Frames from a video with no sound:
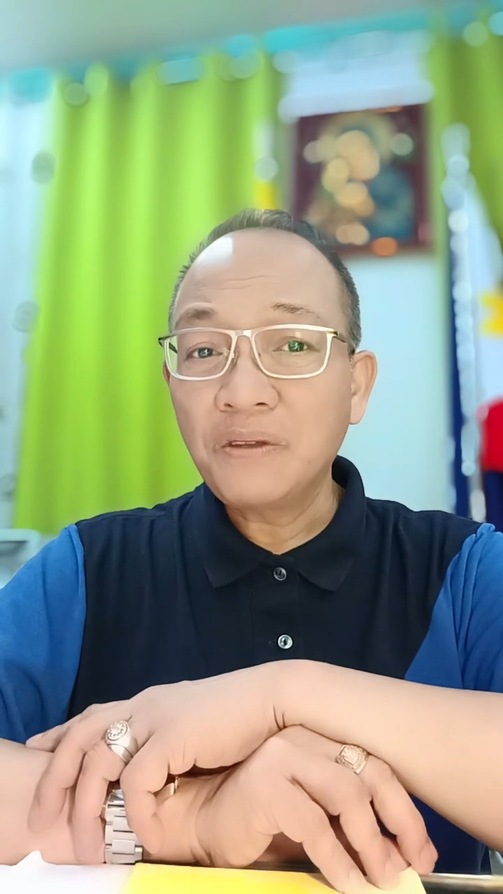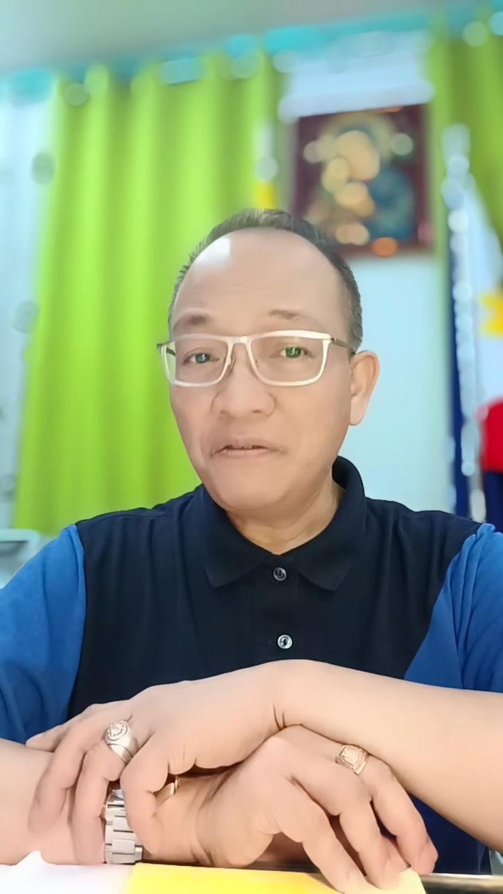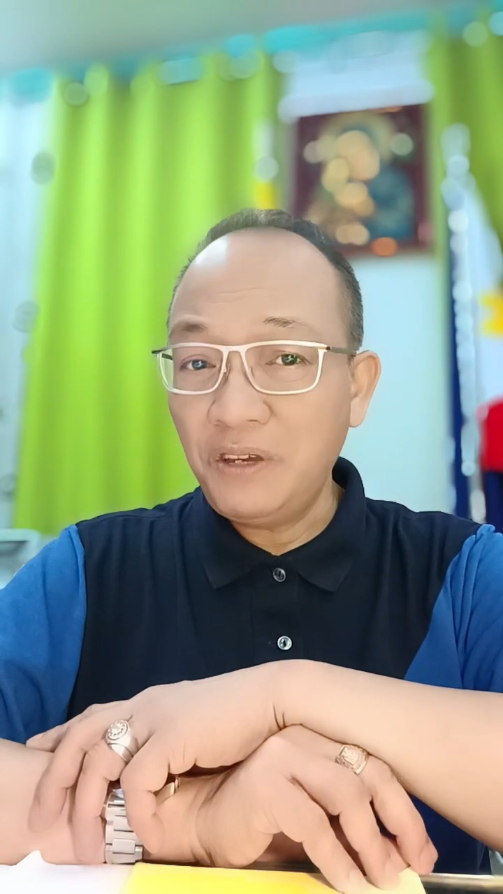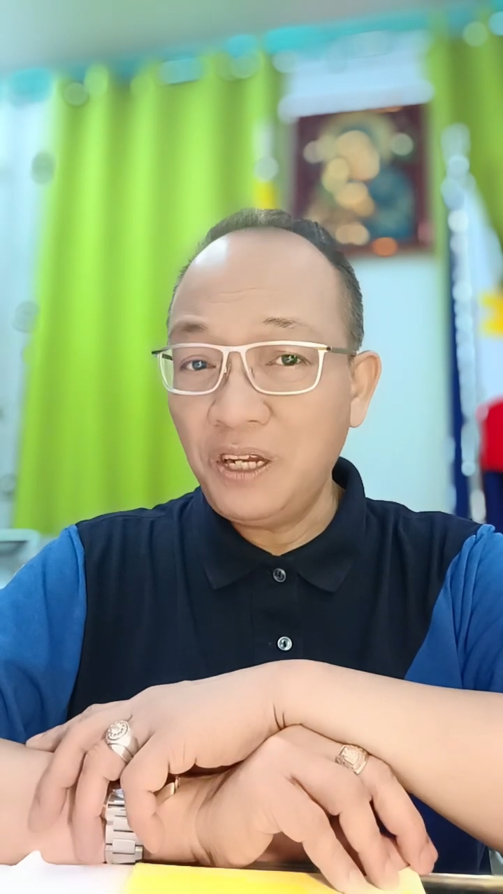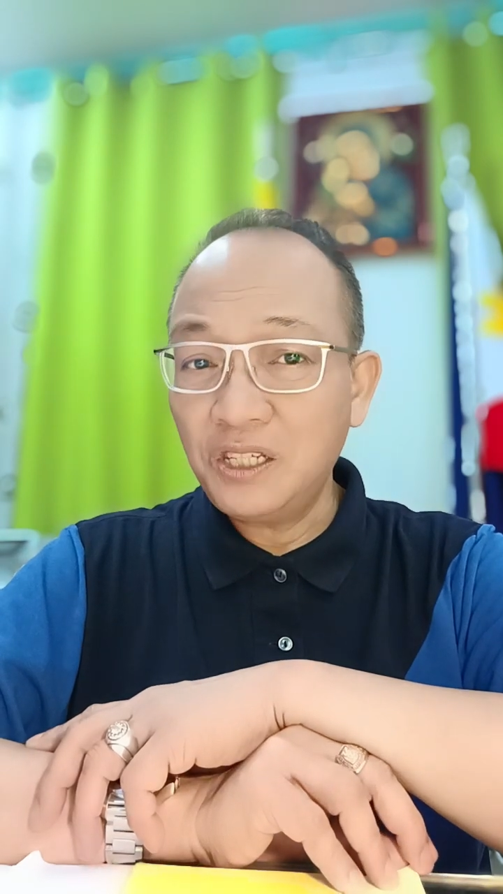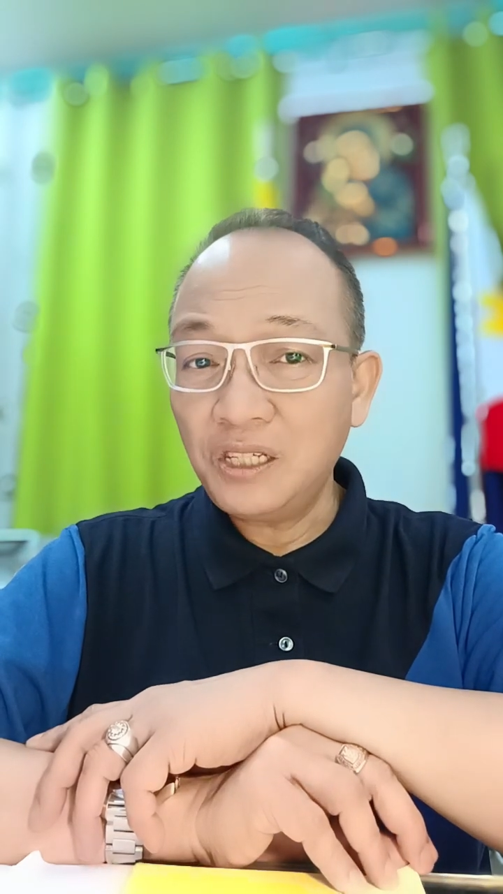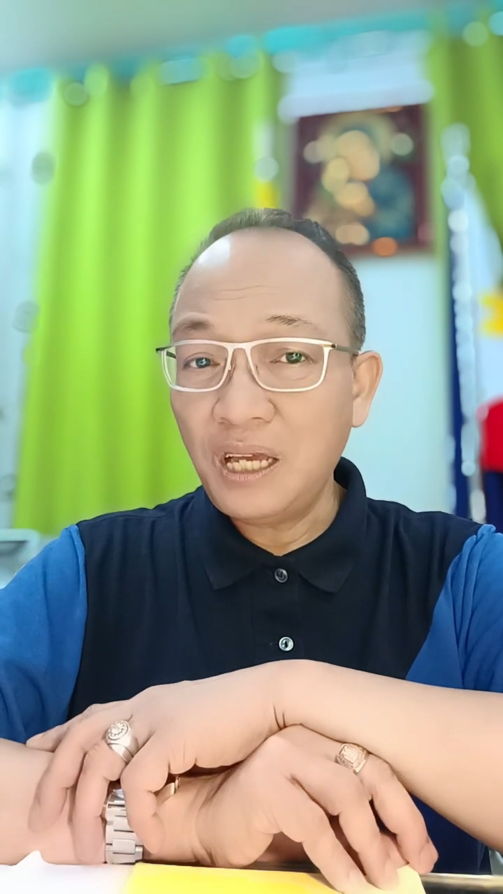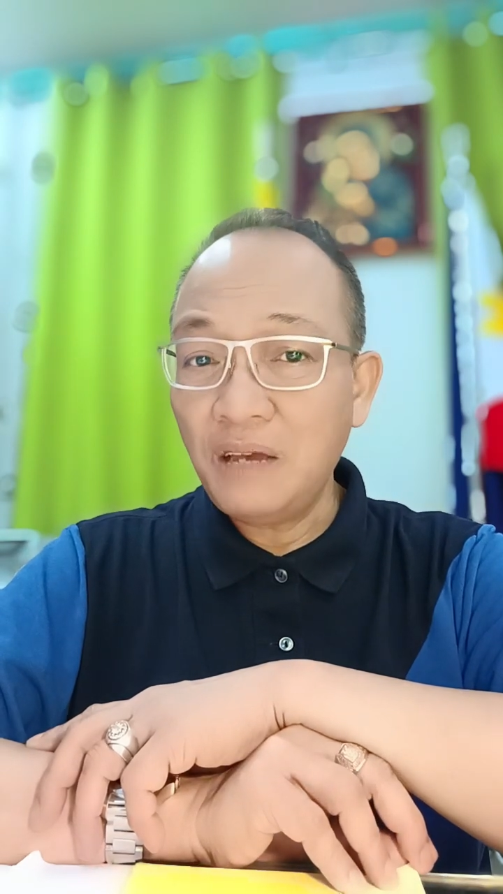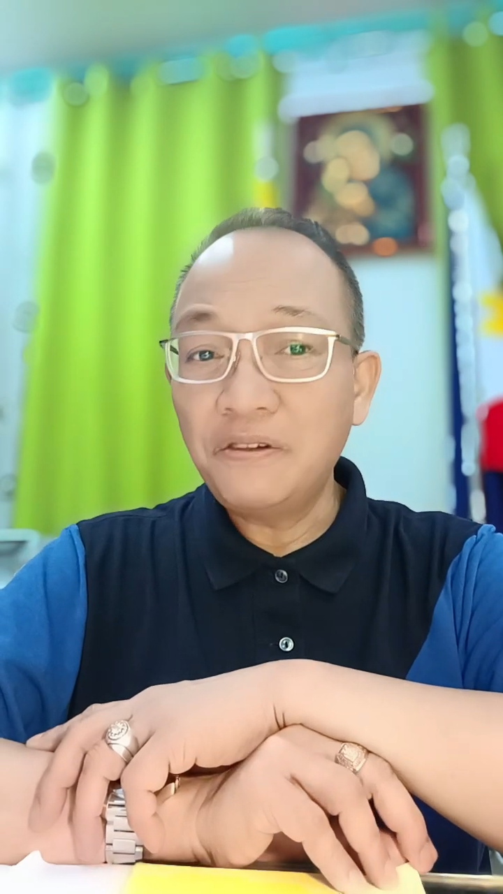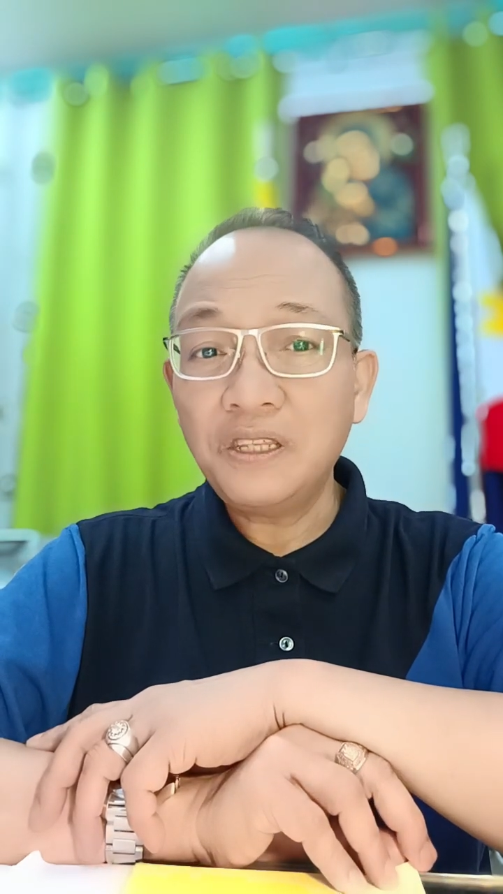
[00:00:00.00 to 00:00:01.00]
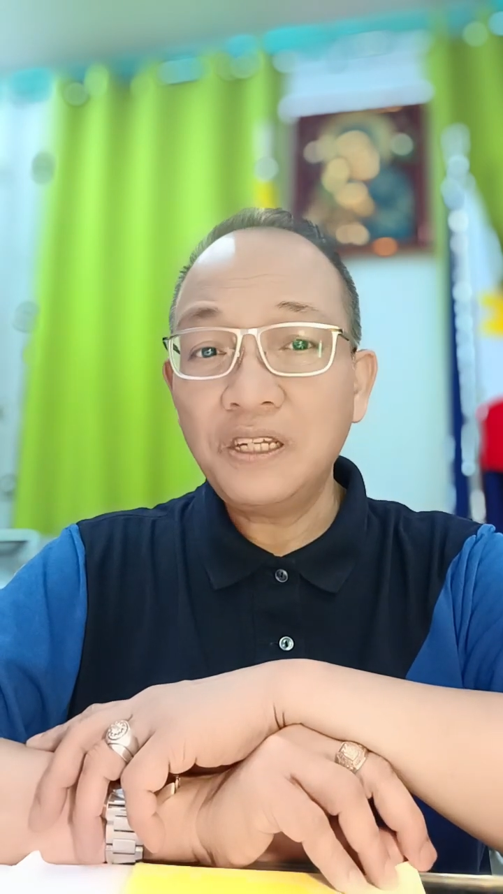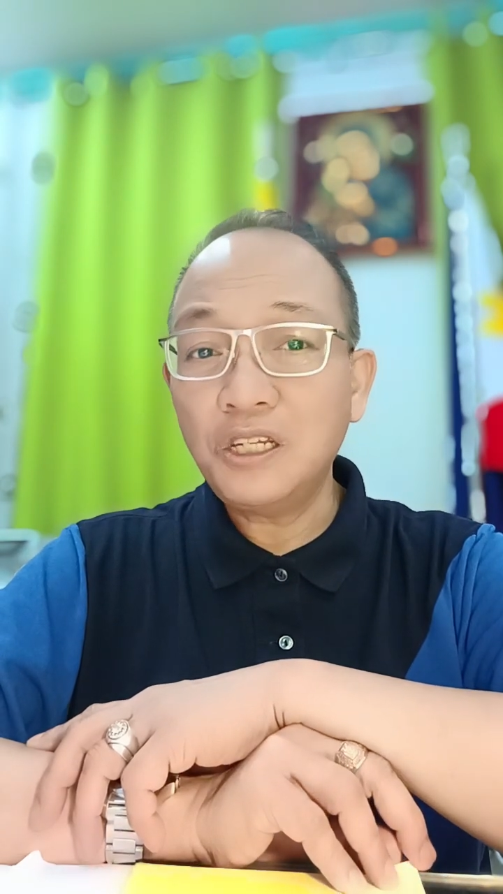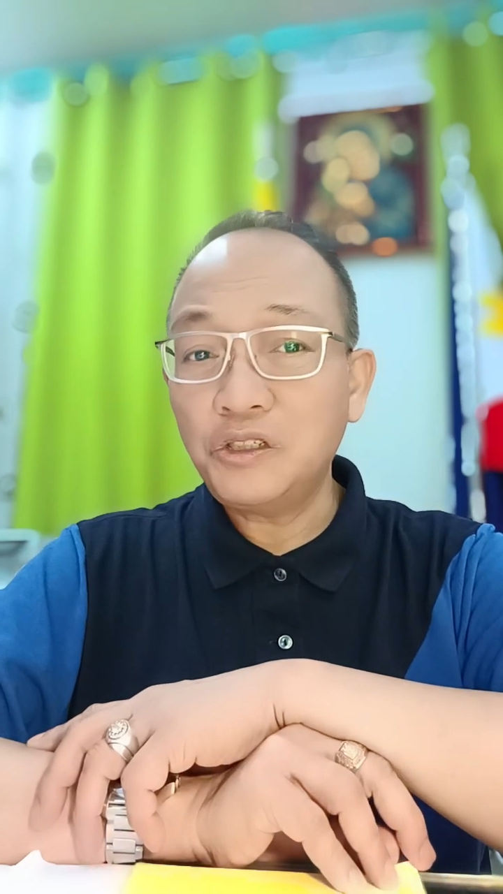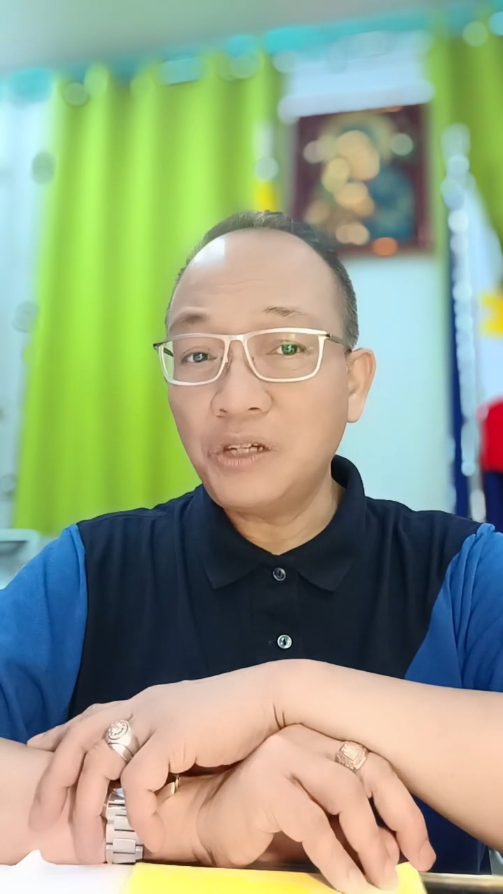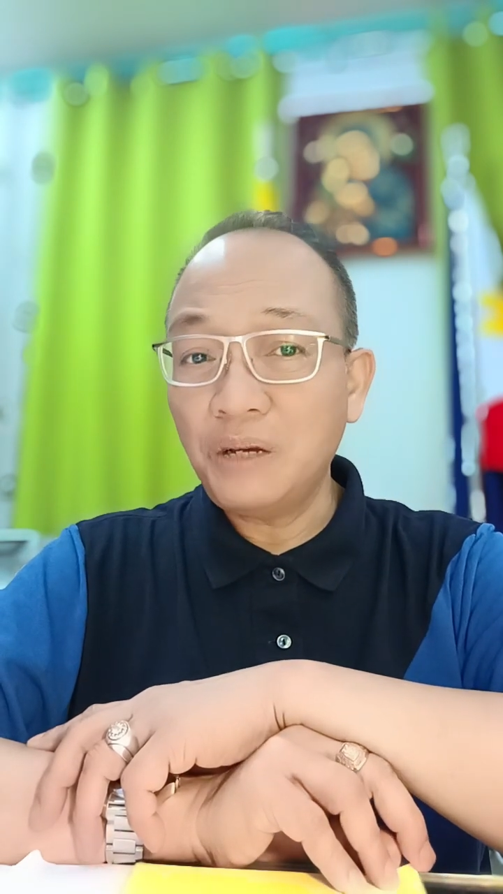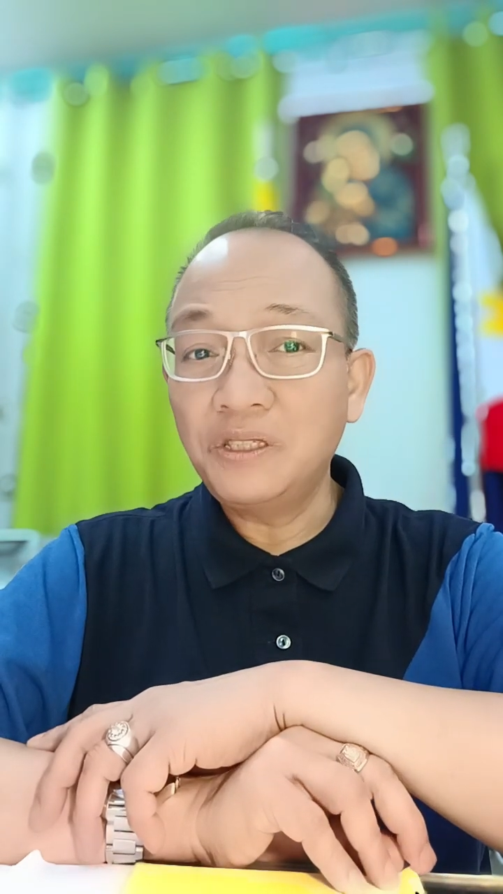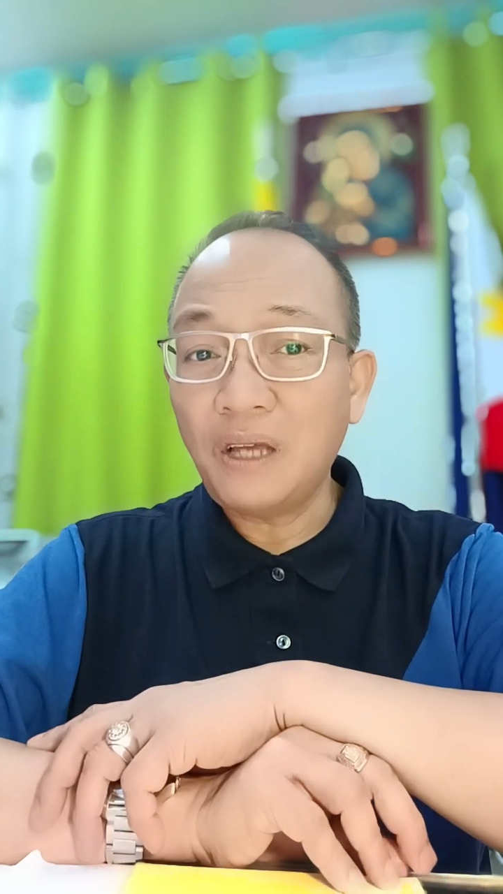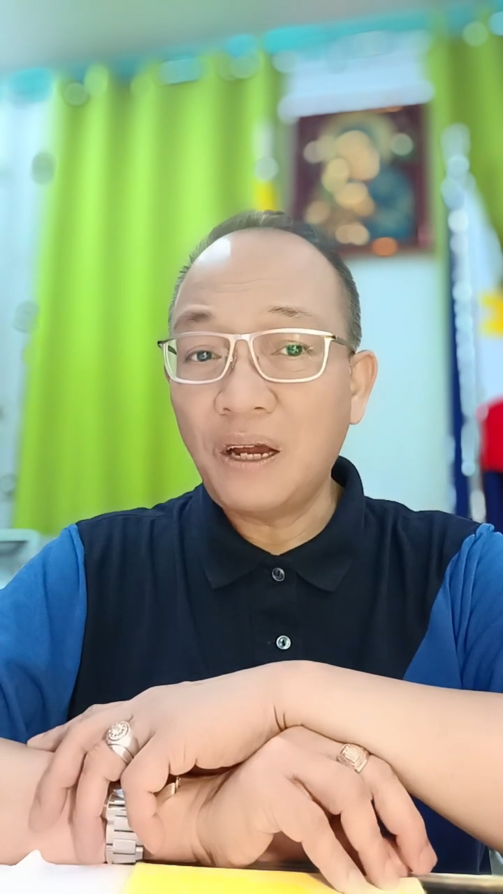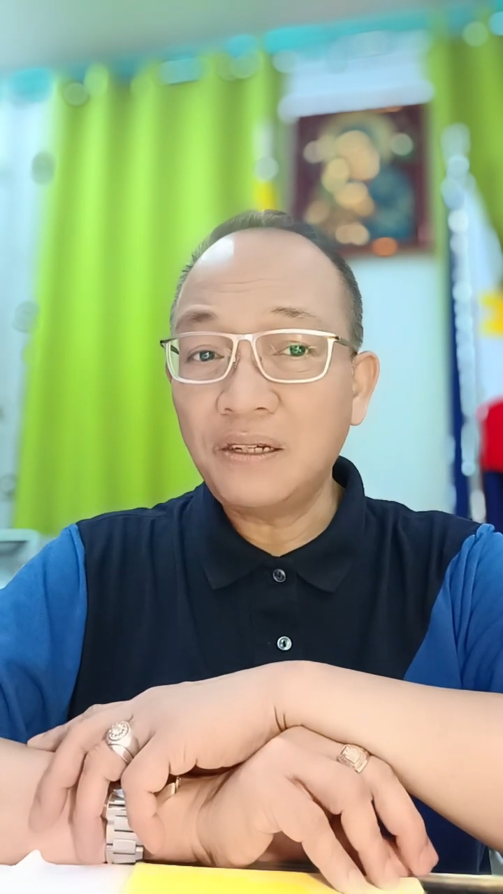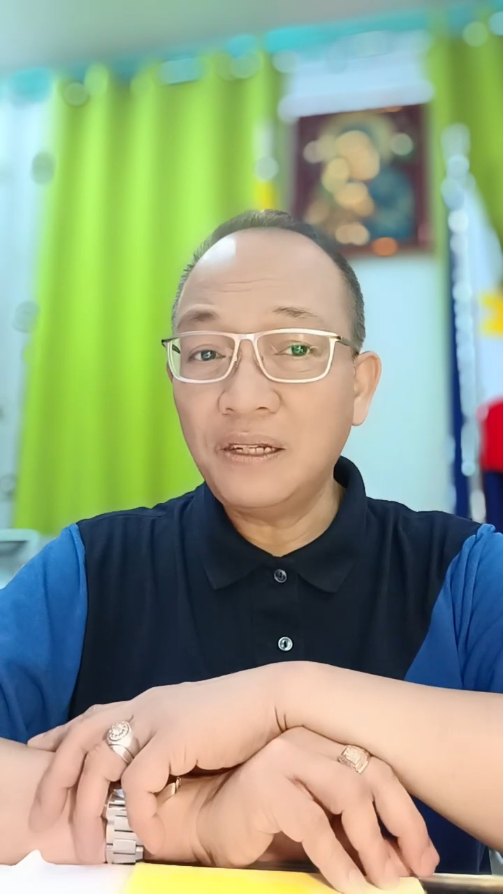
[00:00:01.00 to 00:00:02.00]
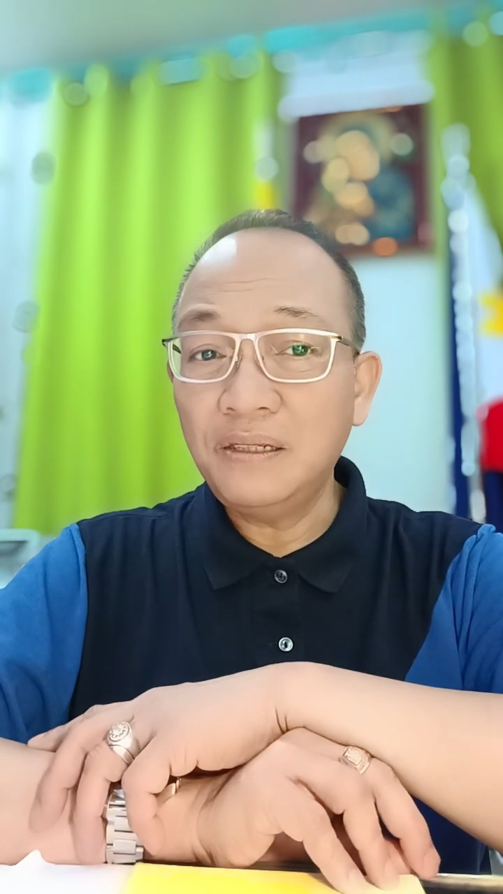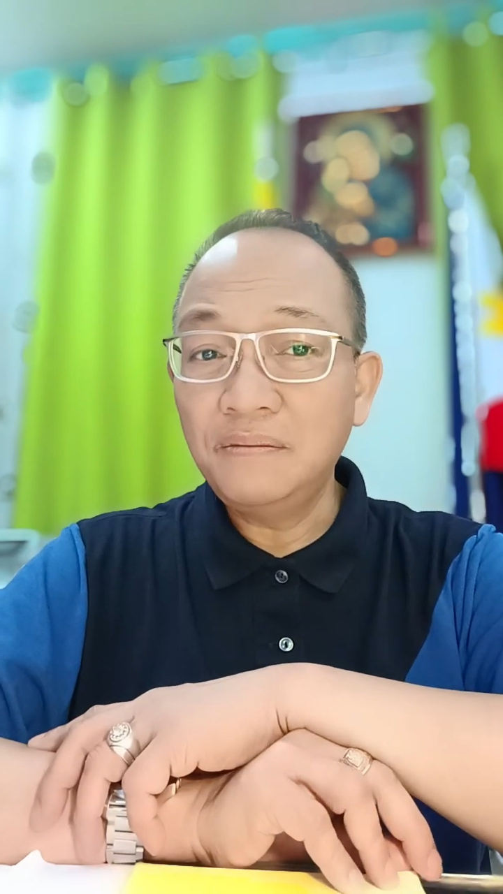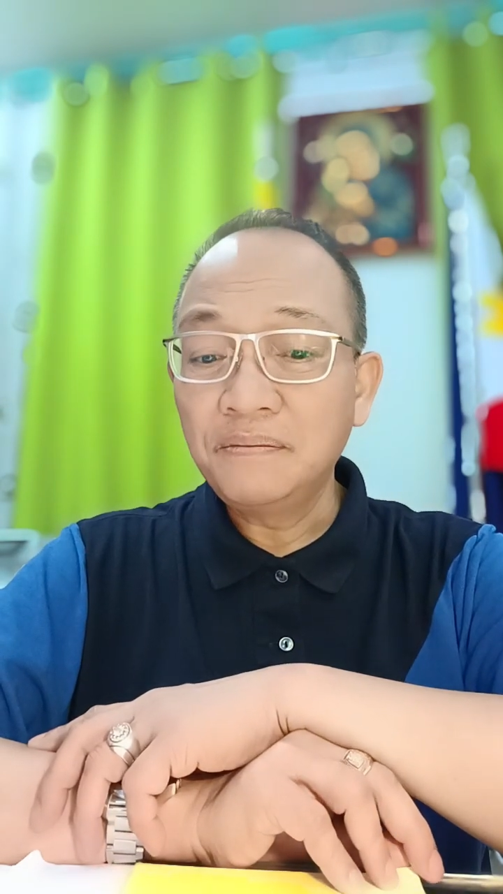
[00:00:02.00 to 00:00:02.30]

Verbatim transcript: finish everything that you have started